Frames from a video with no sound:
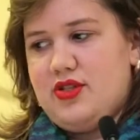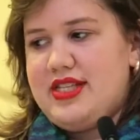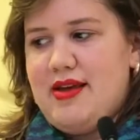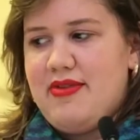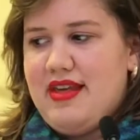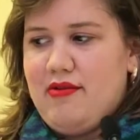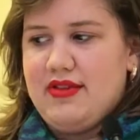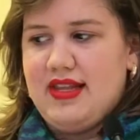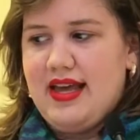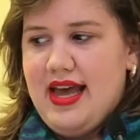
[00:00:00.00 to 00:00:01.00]
Same thing
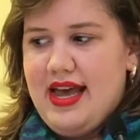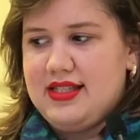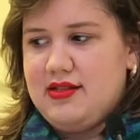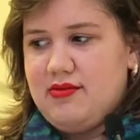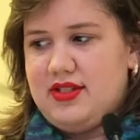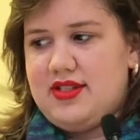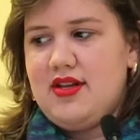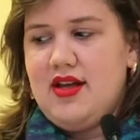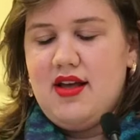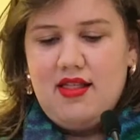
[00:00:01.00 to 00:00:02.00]
with the cakes. It was
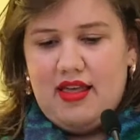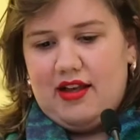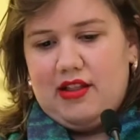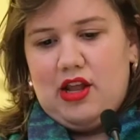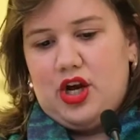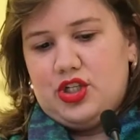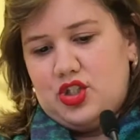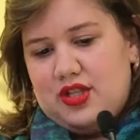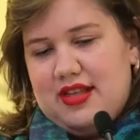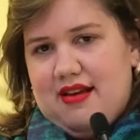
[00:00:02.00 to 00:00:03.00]
like a
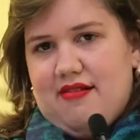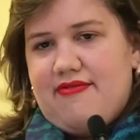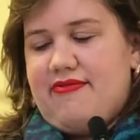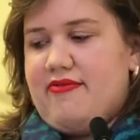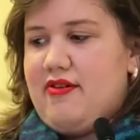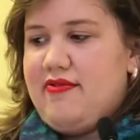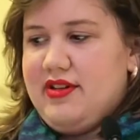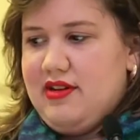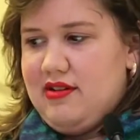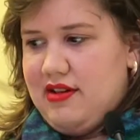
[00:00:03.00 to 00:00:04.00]
large thing of
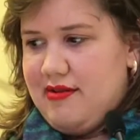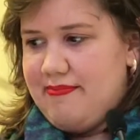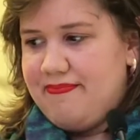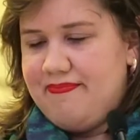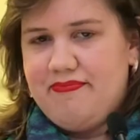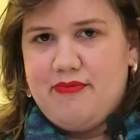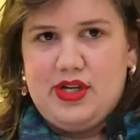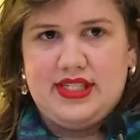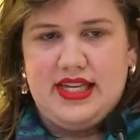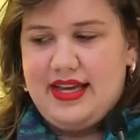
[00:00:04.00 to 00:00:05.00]
little
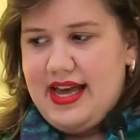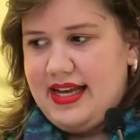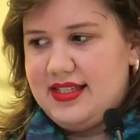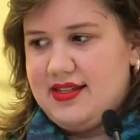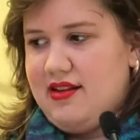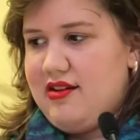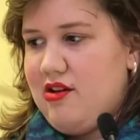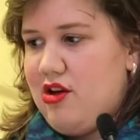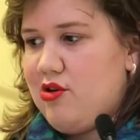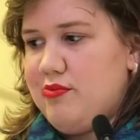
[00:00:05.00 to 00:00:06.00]
Bosnian cakes, the
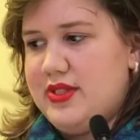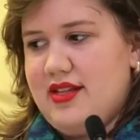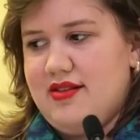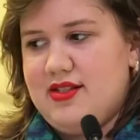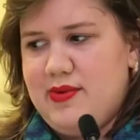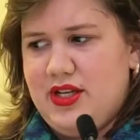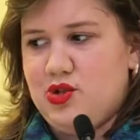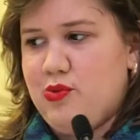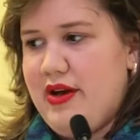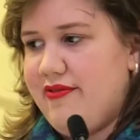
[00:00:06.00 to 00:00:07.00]
little lokums and
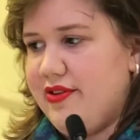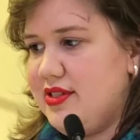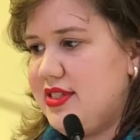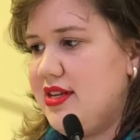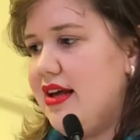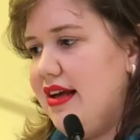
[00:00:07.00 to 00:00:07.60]
Swedish wafers.